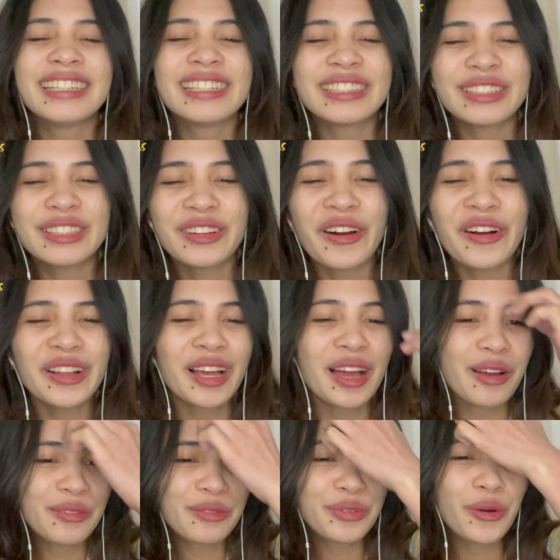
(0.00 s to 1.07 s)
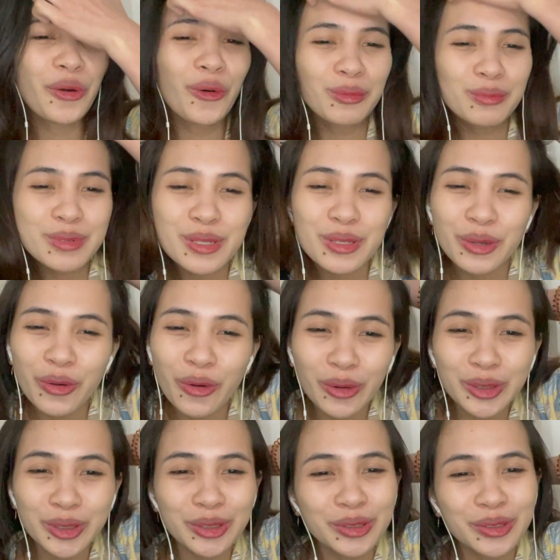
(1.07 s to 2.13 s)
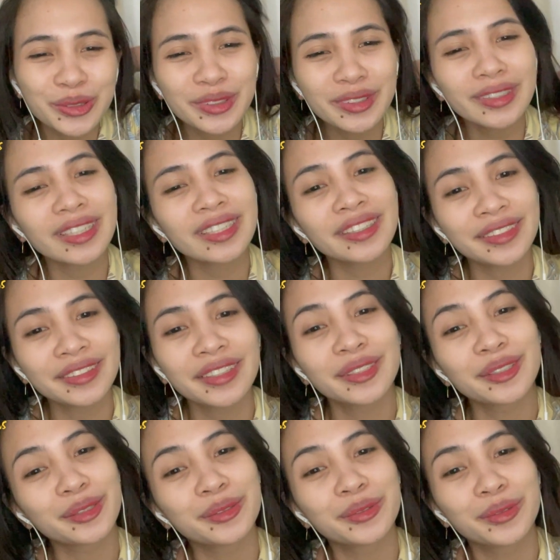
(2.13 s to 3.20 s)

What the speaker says: They all have homes to go to and not their own